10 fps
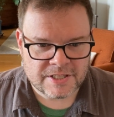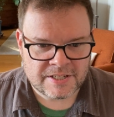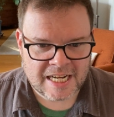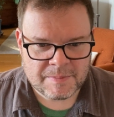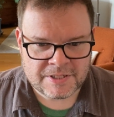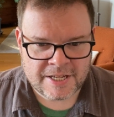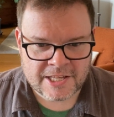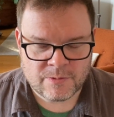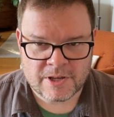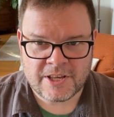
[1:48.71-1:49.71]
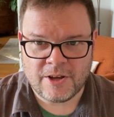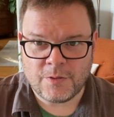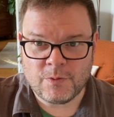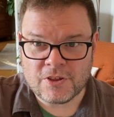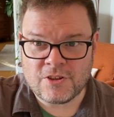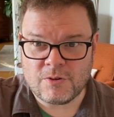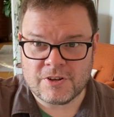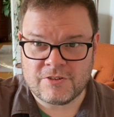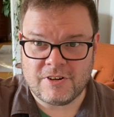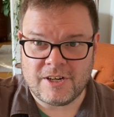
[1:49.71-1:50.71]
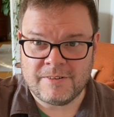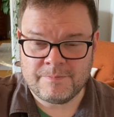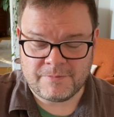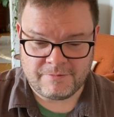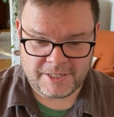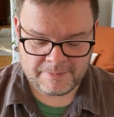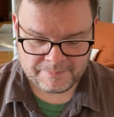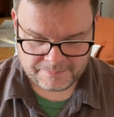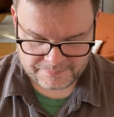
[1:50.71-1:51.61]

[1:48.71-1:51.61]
time it takes to exhale through the soda straw. Ready?